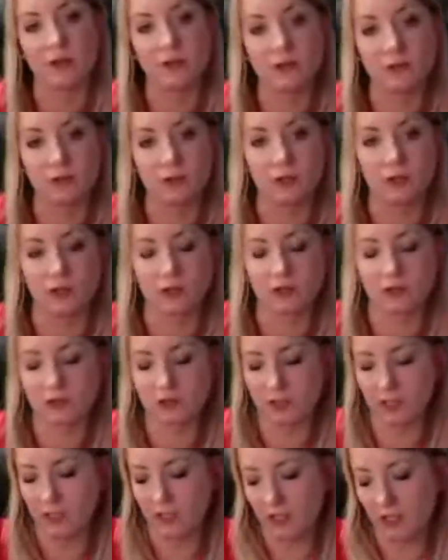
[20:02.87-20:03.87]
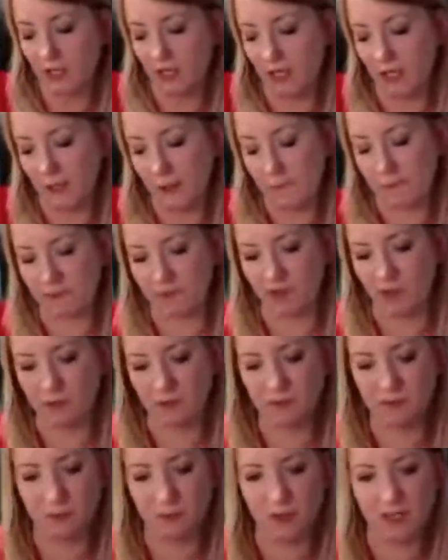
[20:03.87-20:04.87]
new course.
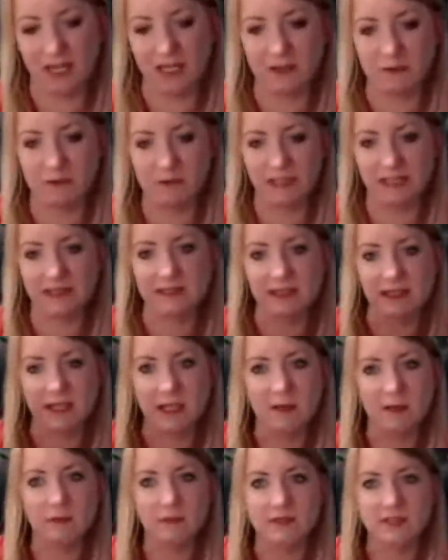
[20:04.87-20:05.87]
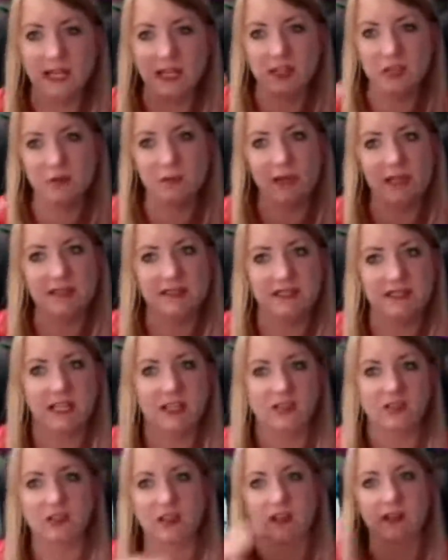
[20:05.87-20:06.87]
And we're kind of releasing it section by
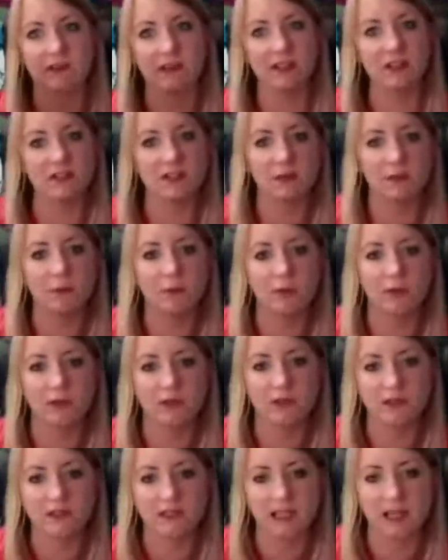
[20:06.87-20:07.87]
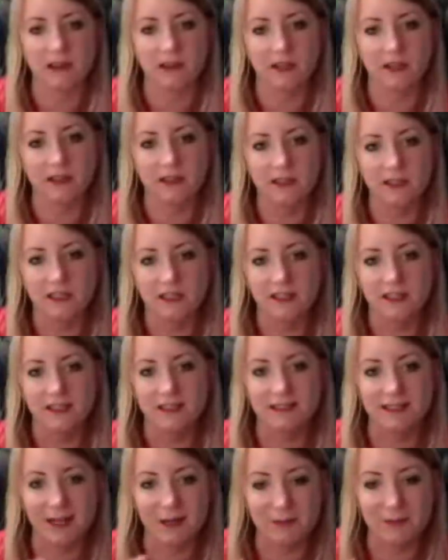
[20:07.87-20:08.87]
section, and eventually we'll pull it all together.
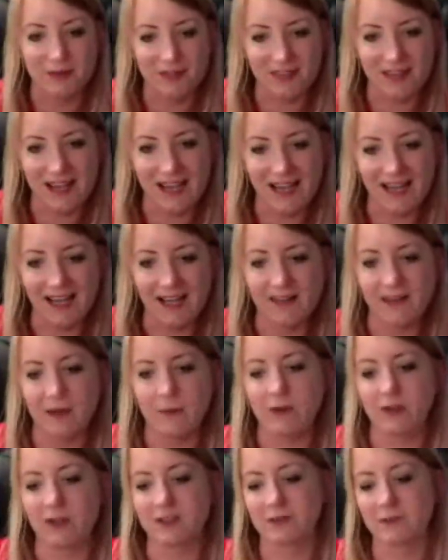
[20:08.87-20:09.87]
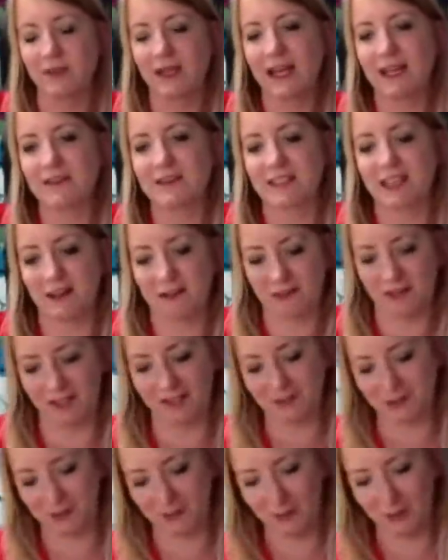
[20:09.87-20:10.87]
Cool. So that'll be that. And then we've got some lifestyle
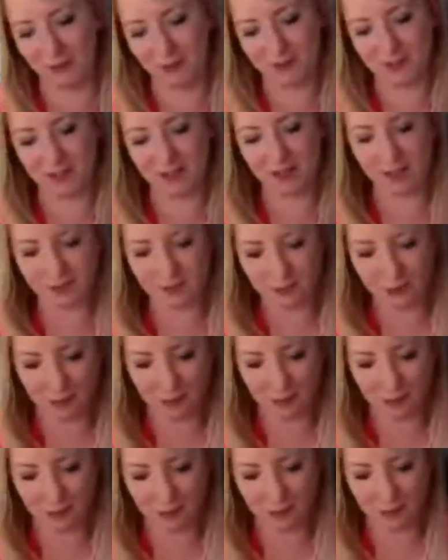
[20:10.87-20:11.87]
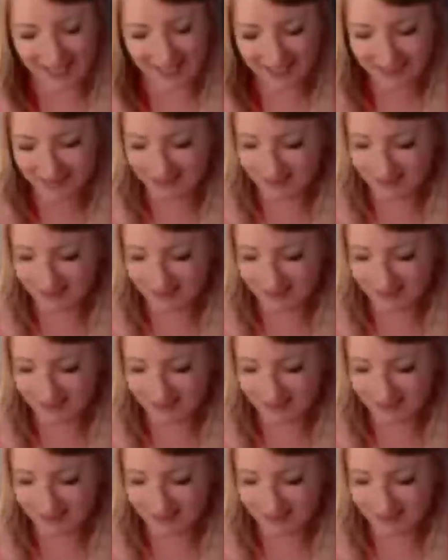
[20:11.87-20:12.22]
things coming up, which I can't talk about yet.